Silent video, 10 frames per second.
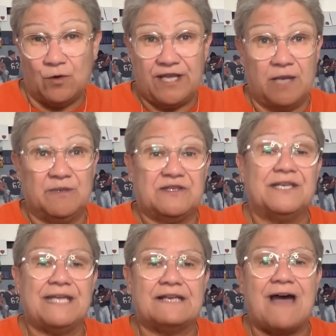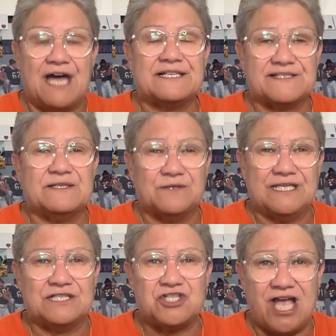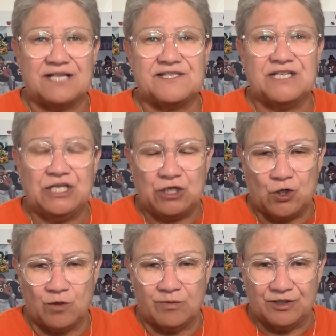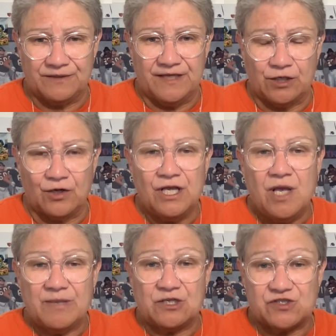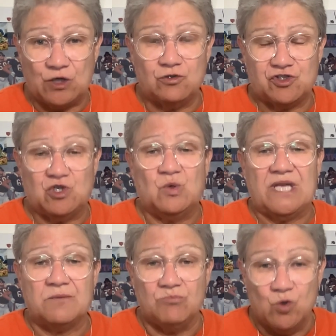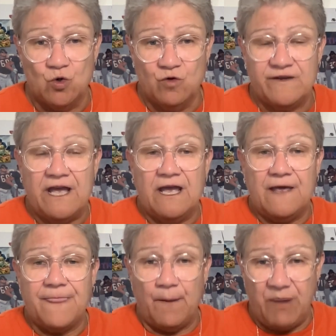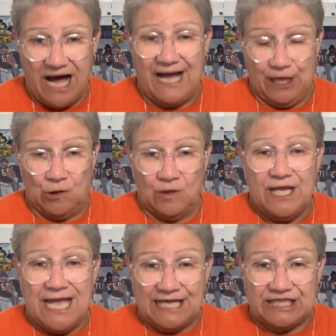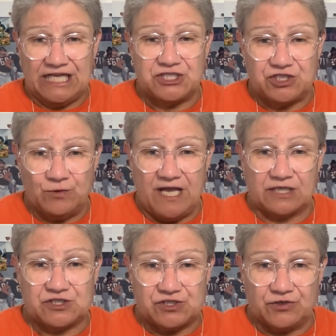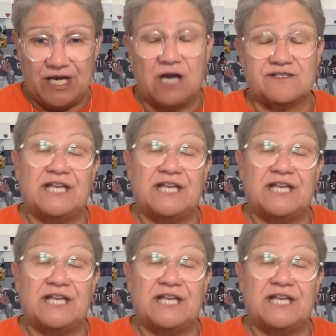Okay, but then they got to still get Johnson and Herbert in there because those 2 can move the pile and get you extra yards.